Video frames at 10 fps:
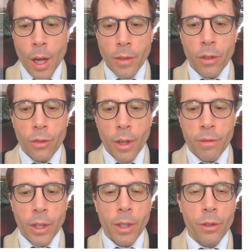And this
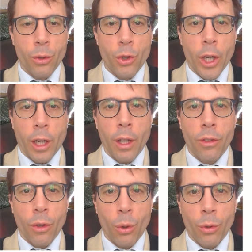nifty little trick
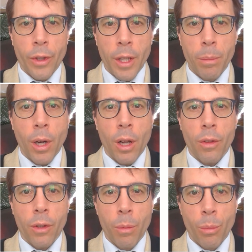is called the
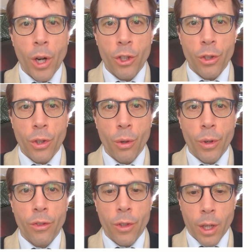path compression
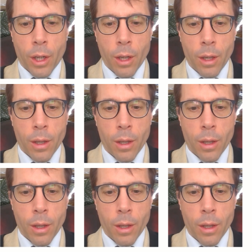heuristic.